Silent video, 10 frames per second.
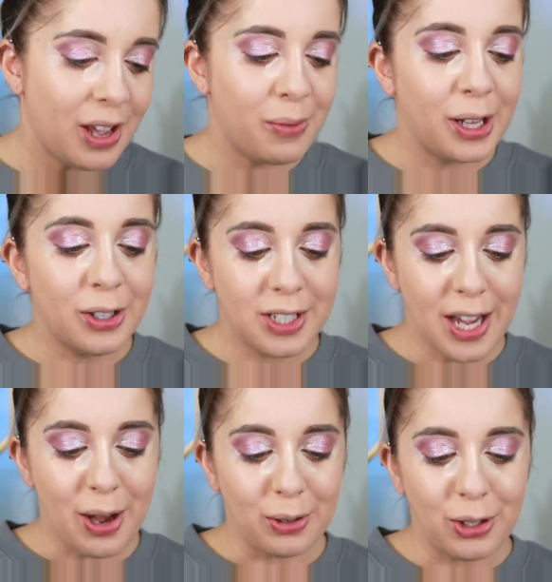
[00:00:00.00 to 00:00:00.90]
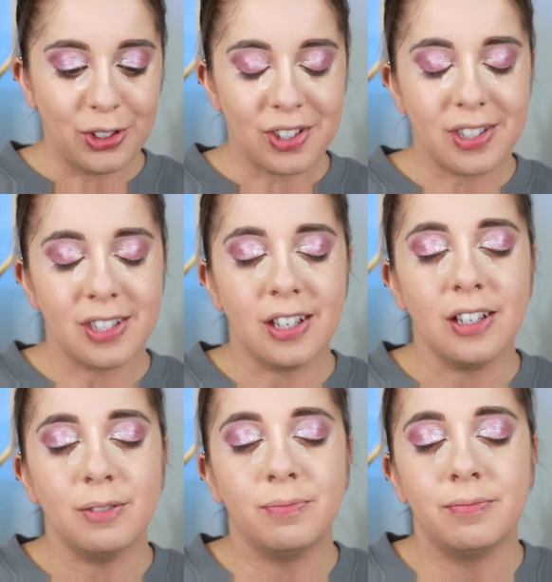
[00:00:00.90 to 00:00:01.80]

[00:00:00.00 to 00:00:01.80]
And when I look down, you could just see,